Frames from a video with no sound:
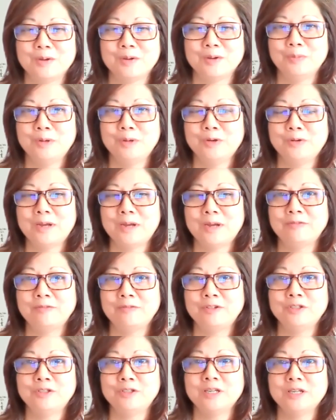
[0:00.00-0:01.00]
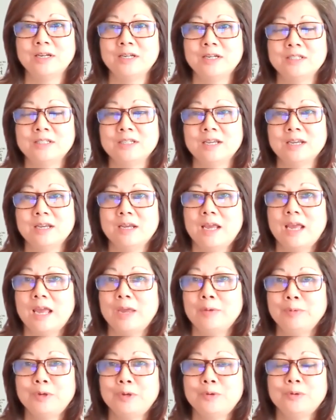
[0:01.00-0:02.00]
We don't have to judge,
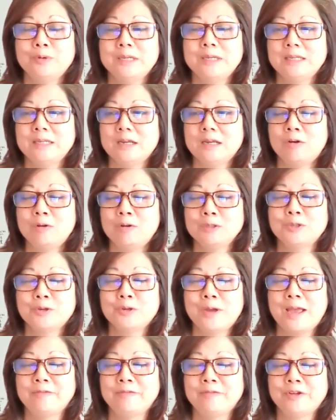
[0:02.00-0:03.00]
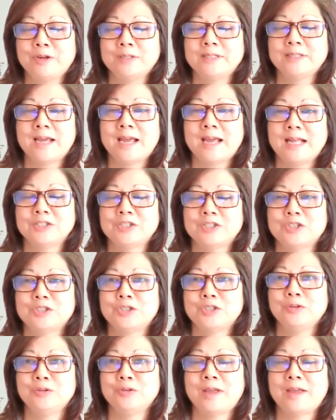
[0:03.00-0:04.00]
and we don't also have to attach
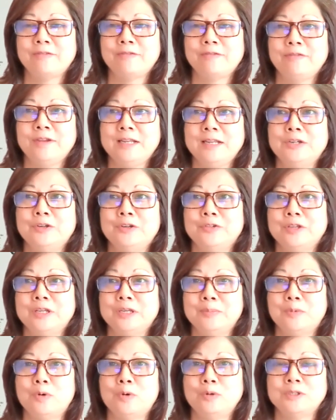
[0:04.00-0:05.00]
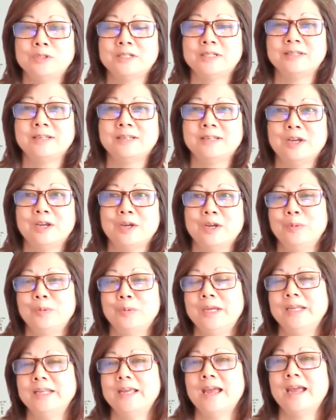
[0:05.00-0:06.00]
to that feeling or the emotion. We
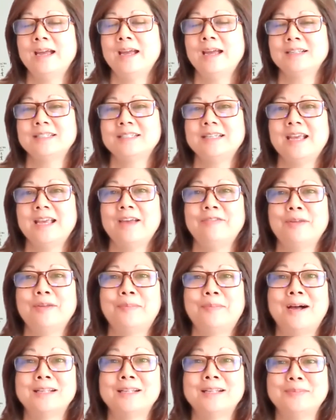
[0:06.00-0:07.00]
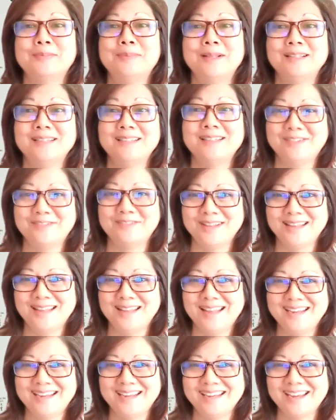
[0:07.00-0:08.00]
can actually have the possibility of
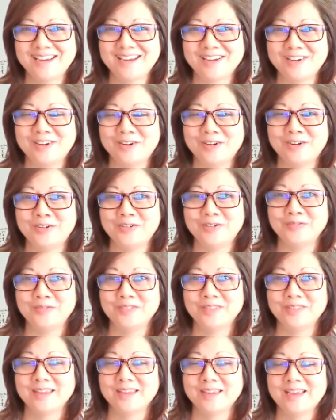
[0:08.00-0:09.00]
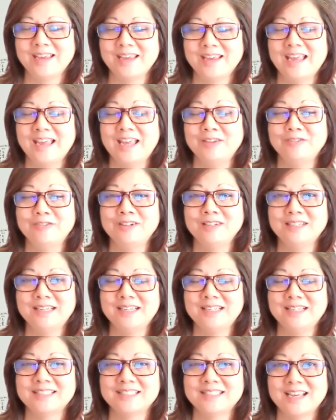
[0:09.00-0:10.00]
letting it go and
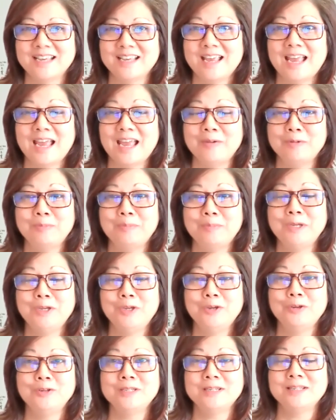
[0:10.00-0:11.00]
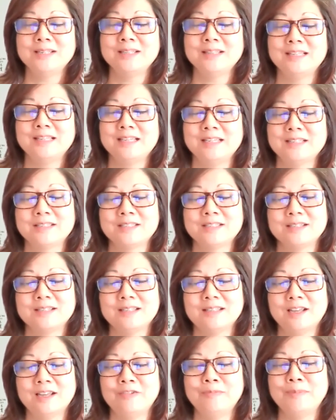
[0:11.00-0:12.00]
release. And we'll be using this
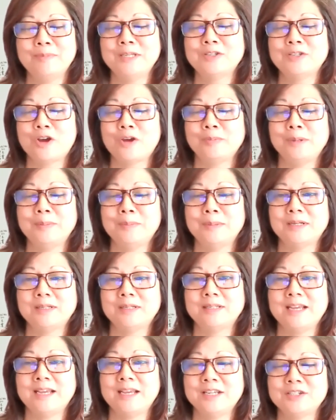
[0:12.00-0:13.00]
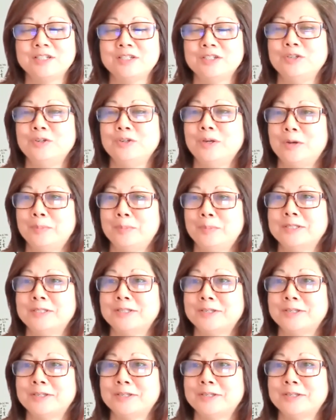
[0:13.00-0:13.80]
love, peace, harmony meditation to help us